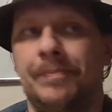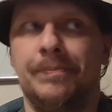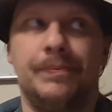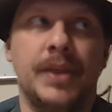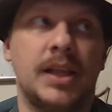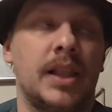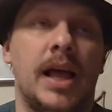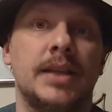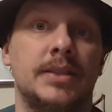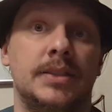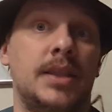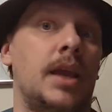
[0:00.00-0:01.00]
The
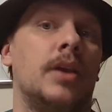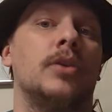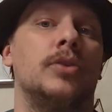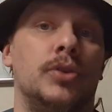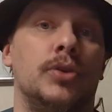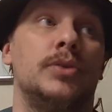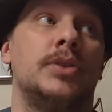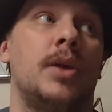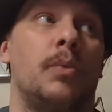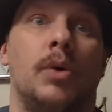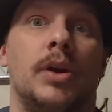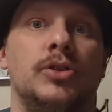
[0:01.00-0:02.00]
classes they introduced, they
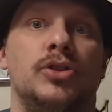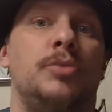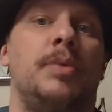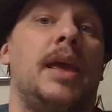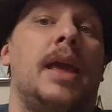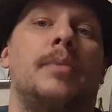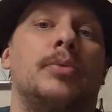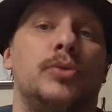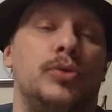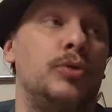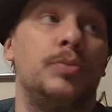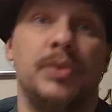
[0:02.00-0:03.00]
wanted you to be able
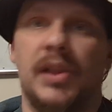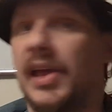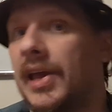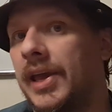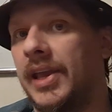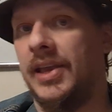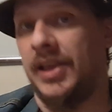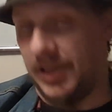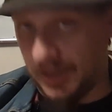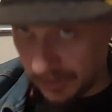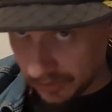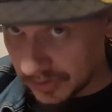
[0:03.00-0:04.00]
to play
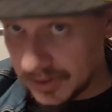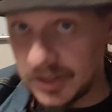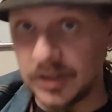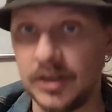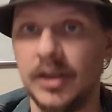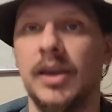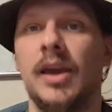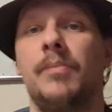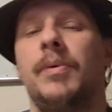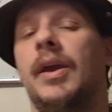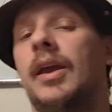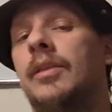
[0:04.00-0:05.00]
in your D&D
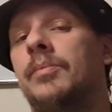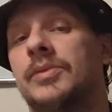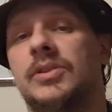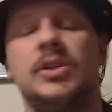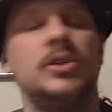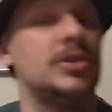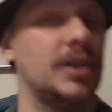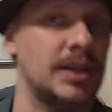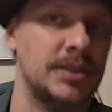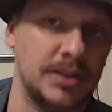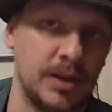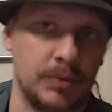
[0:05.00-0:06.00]
campaign. The prestige
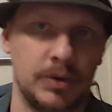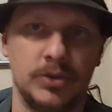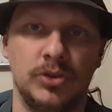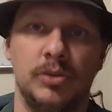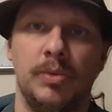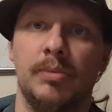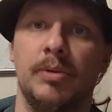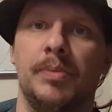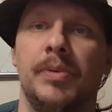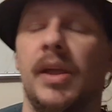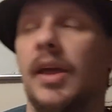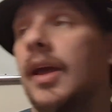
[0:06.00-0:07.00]
classes, they wanted you to be able to
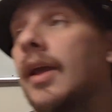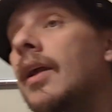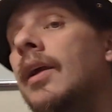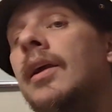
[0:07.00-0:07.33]
play.